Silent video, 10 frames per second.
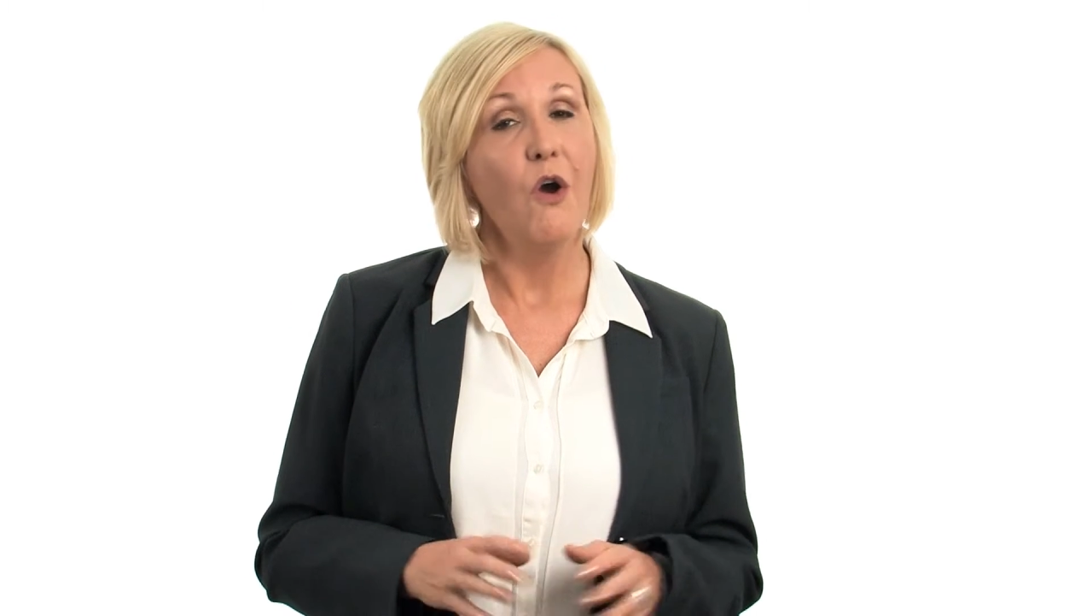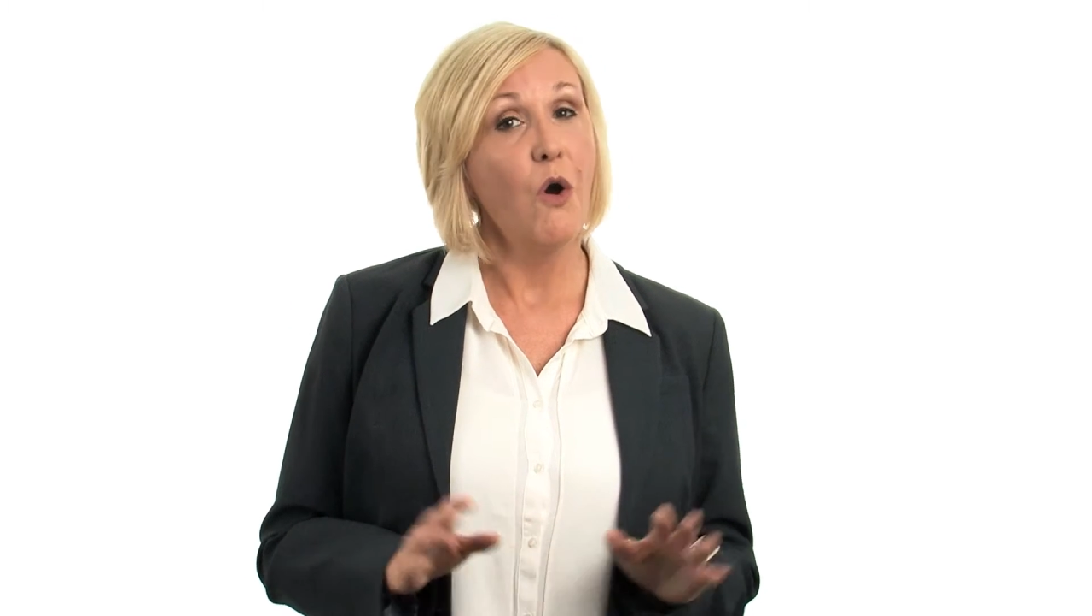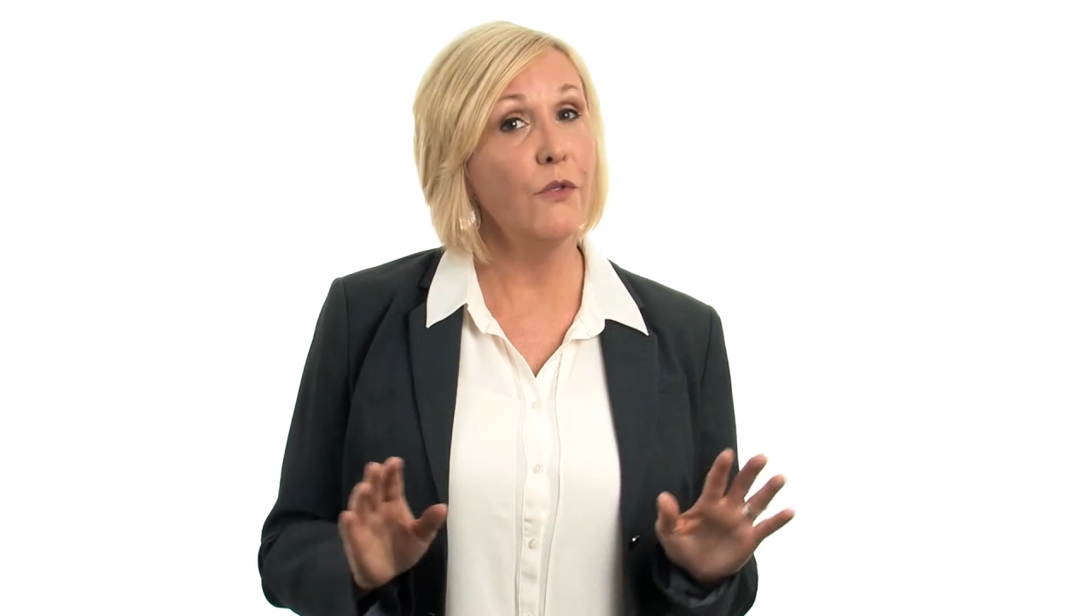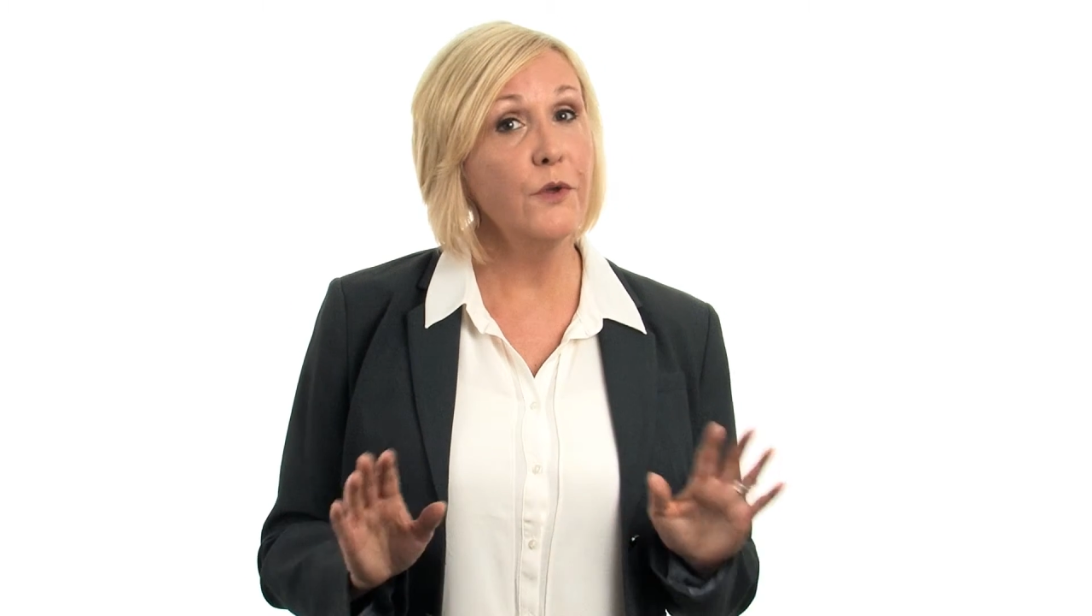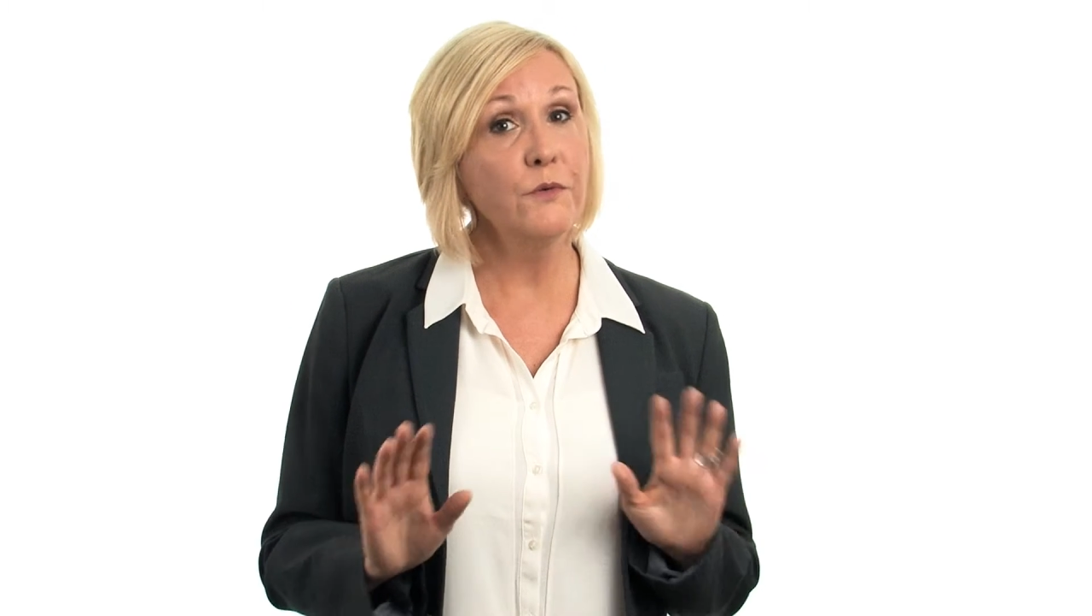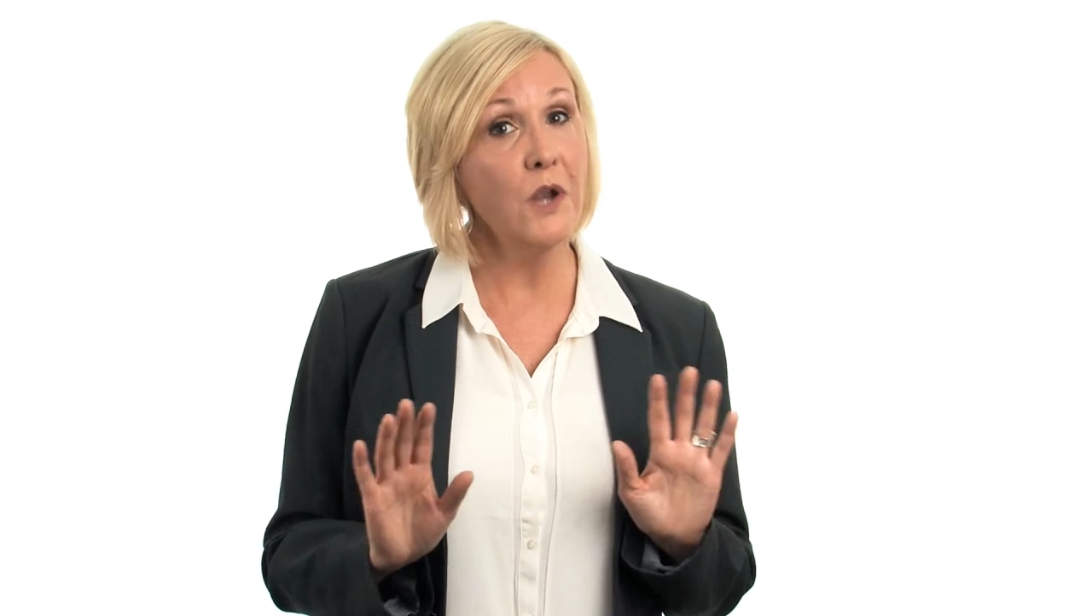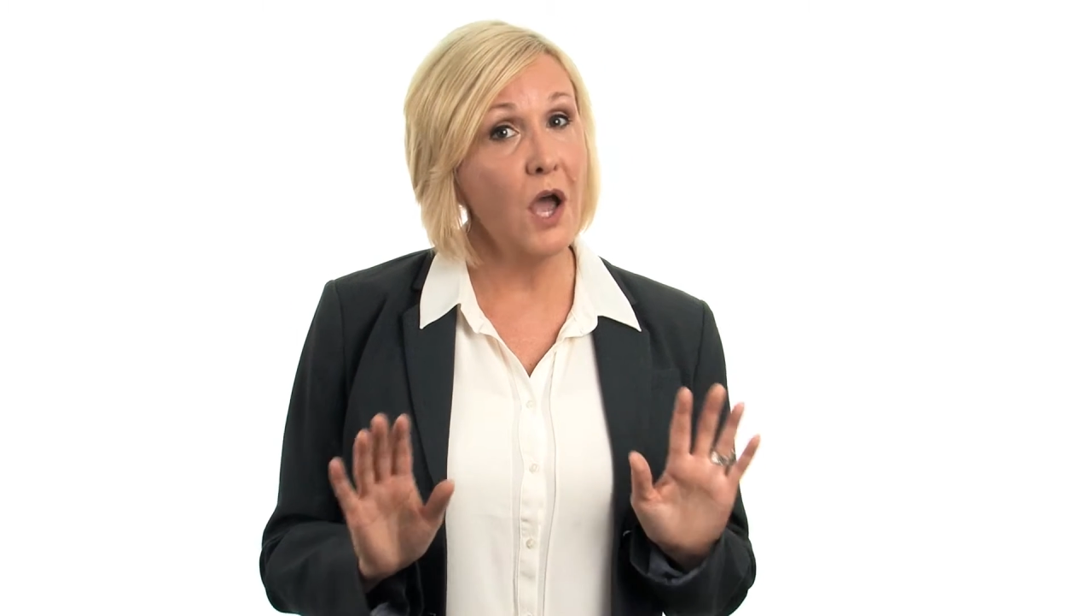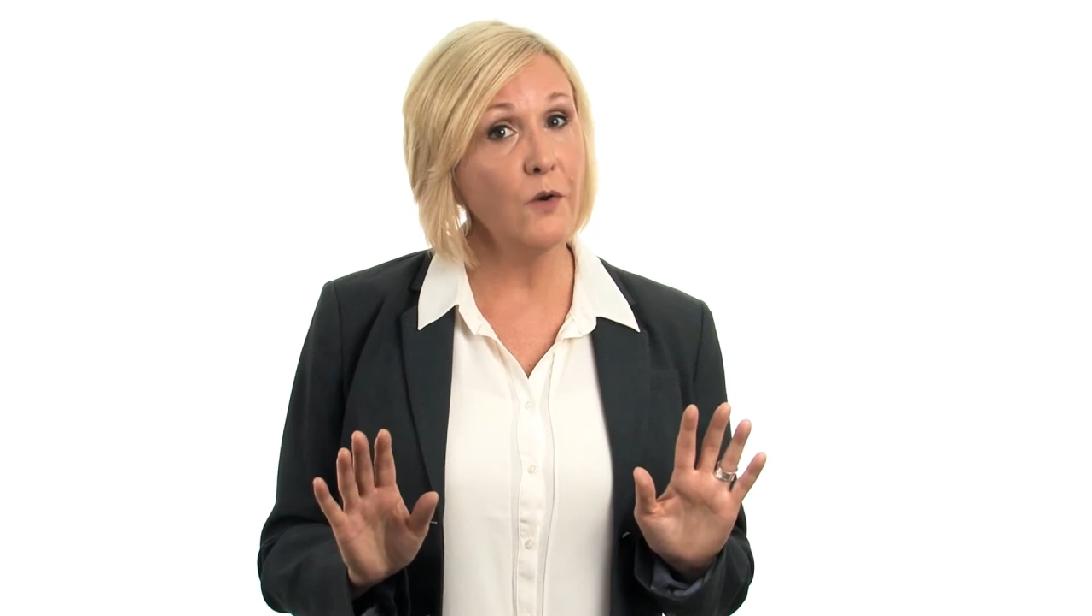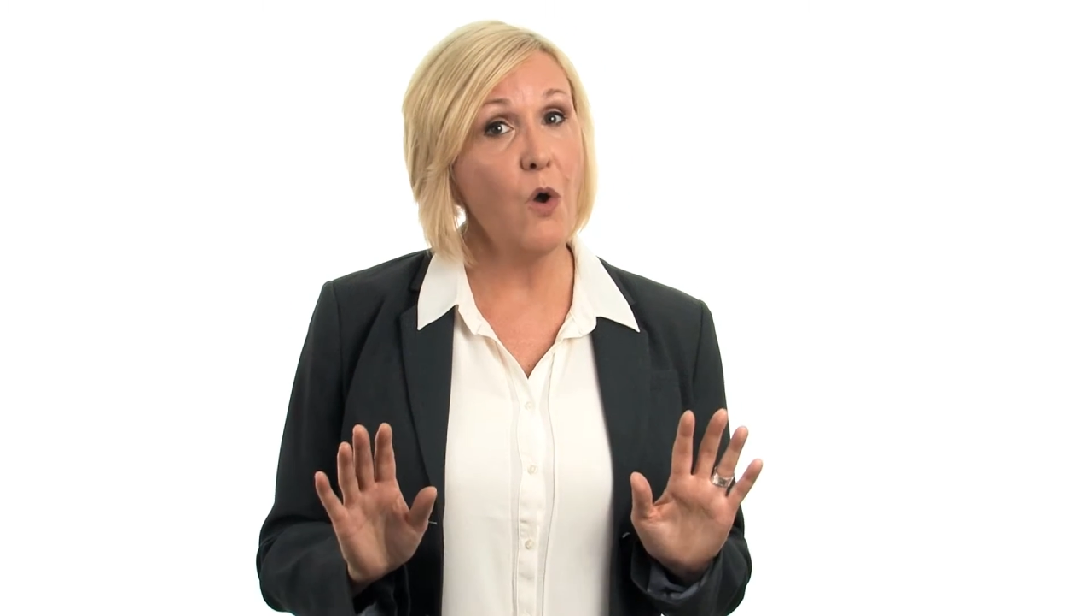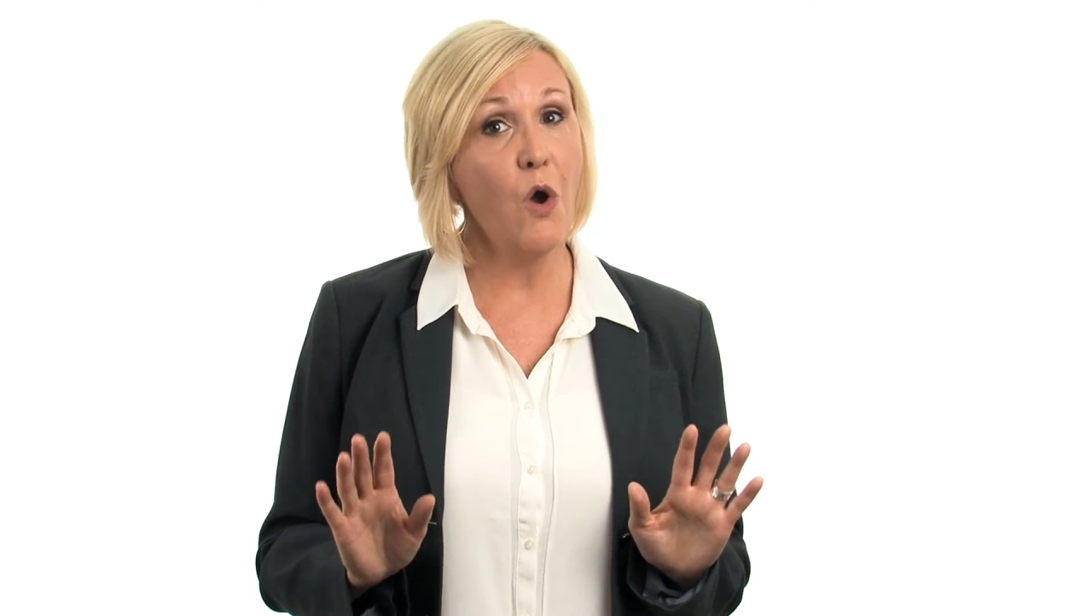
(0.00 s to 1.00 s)
Although
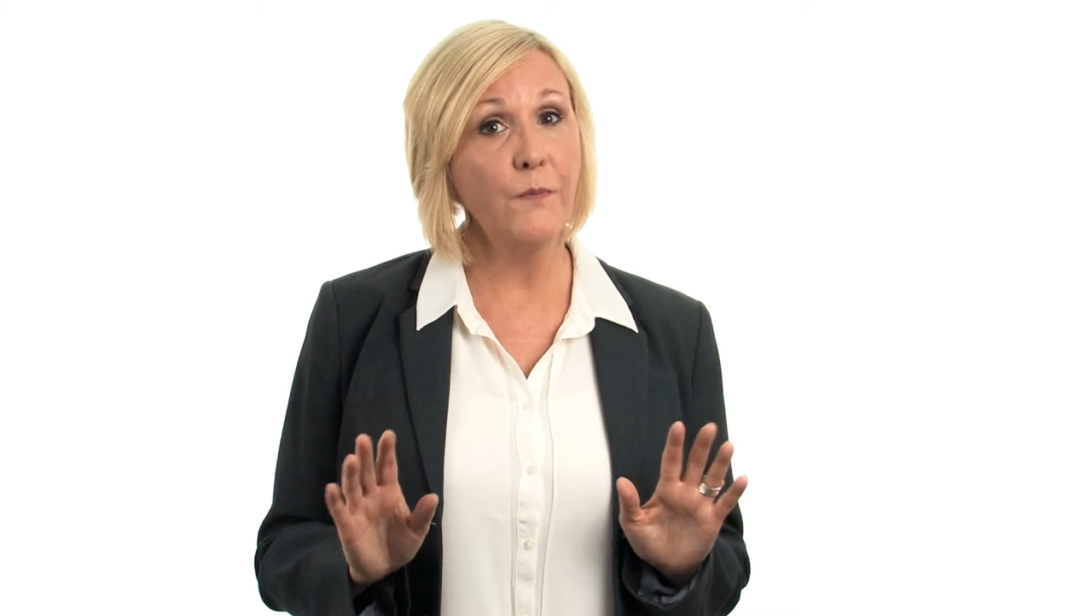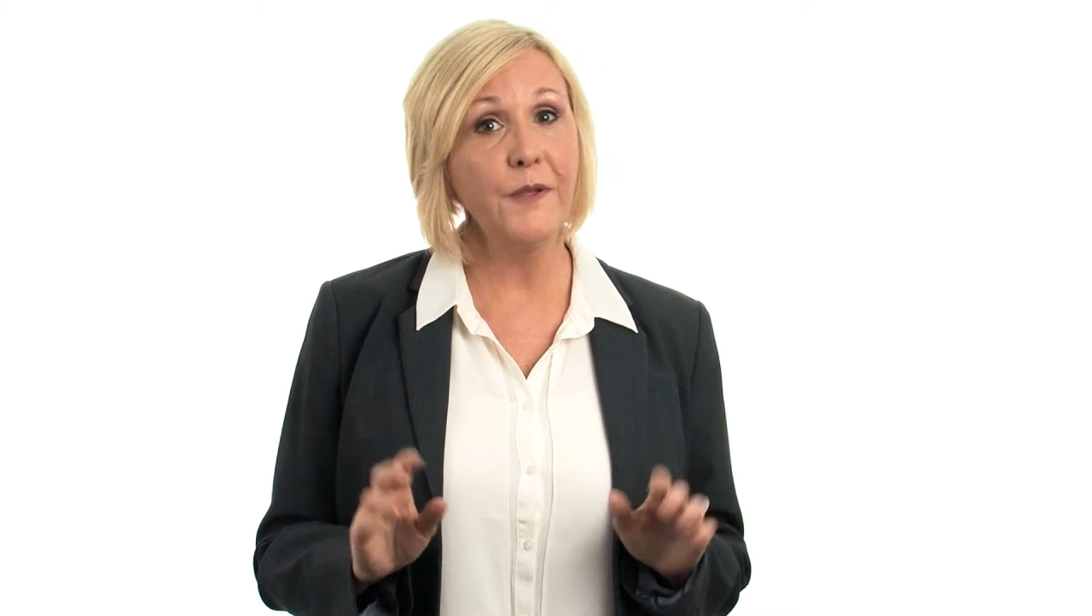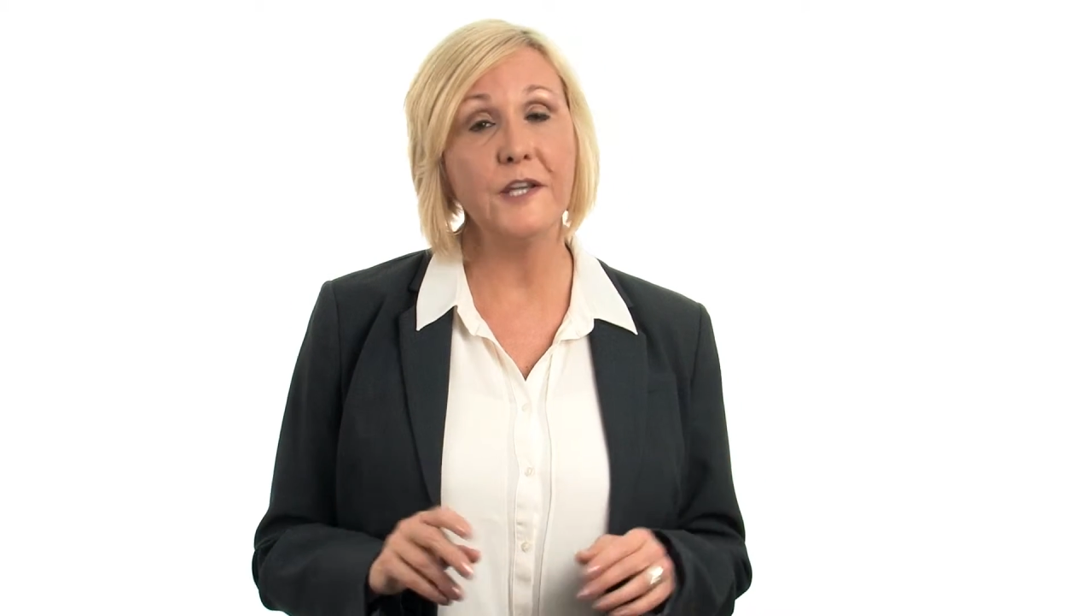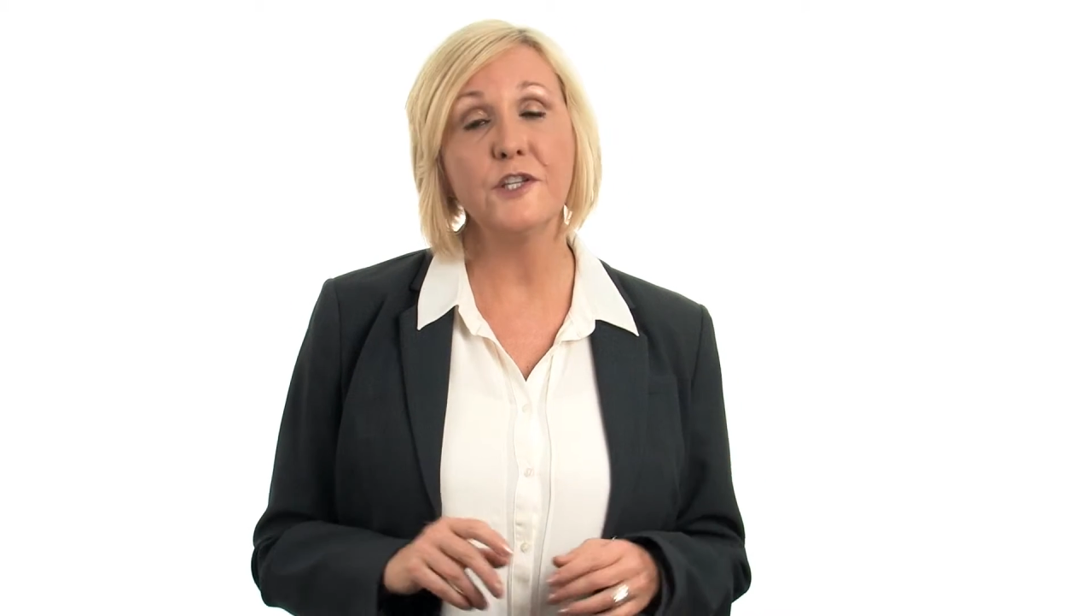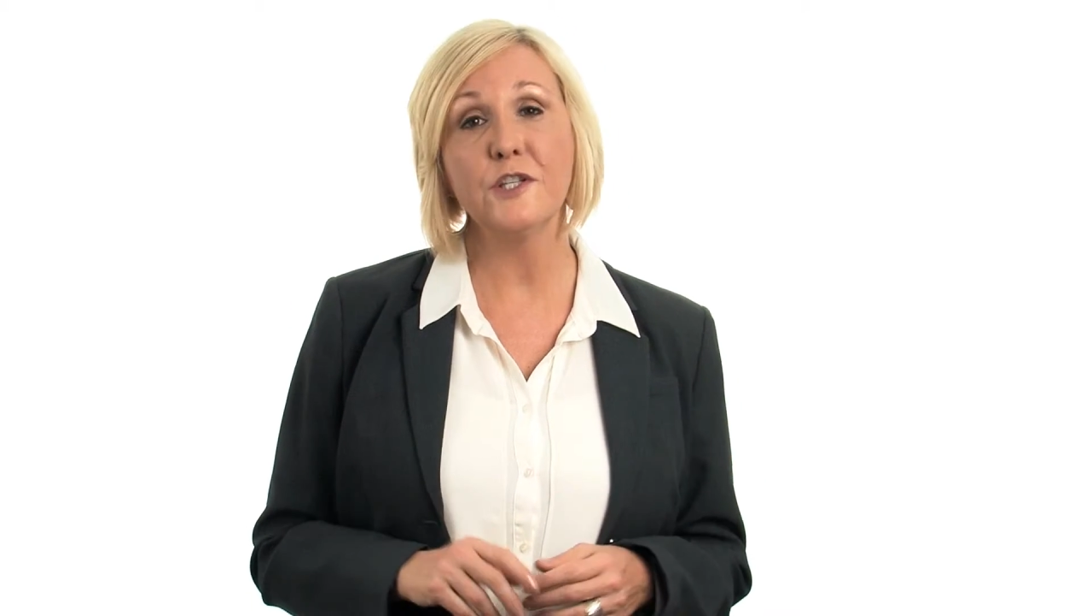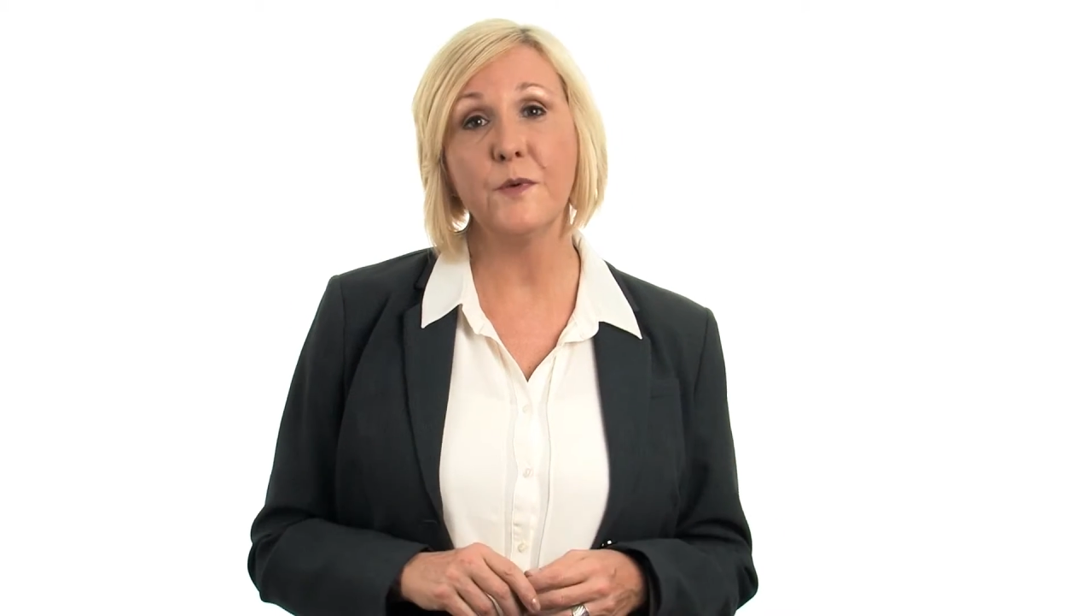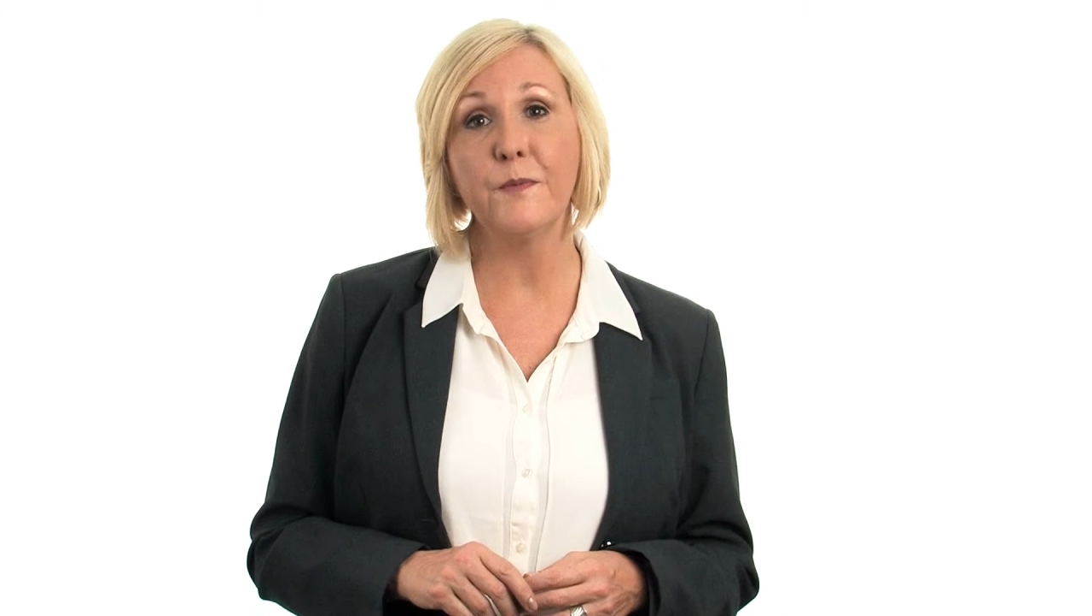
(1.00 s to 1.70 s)
not all patients